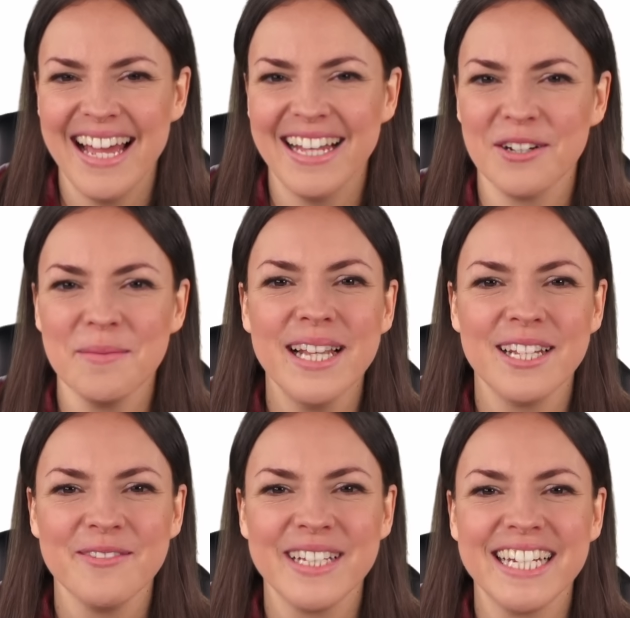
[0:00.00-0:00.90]
Hello, my
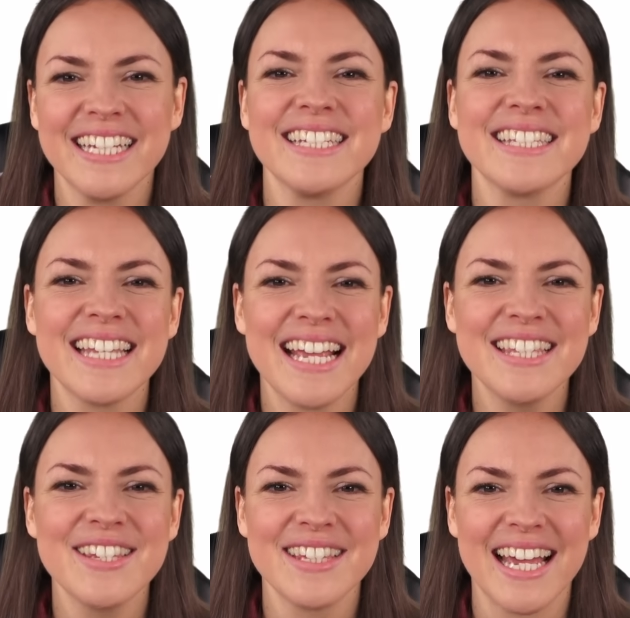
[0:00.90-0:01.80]
lovelies.
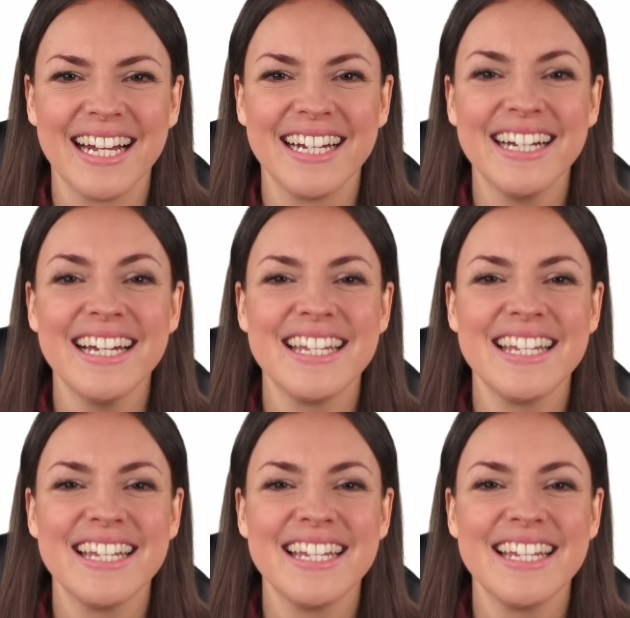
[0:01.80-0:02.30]
It's Susanna,